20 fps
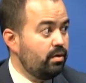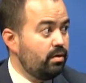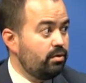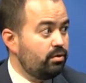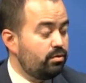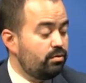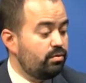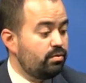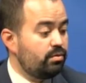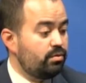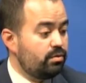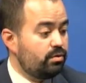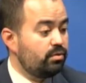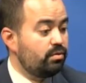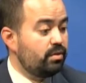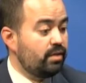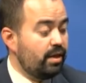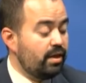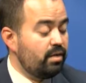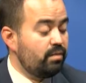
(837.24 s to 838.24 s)
to
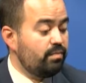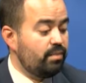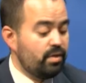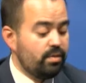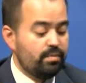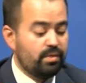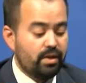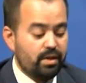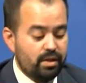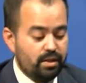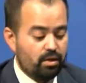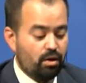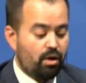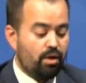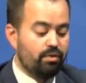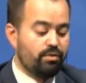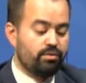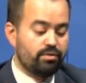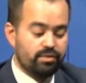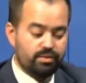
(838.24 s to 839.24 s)
letting the
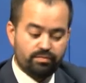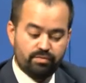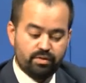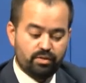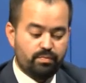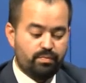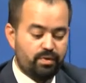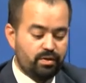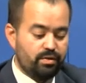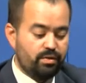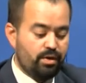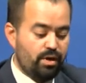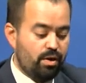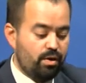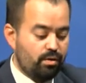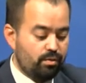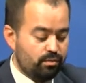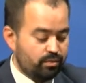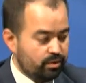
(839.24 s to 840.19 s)
authors of this bill know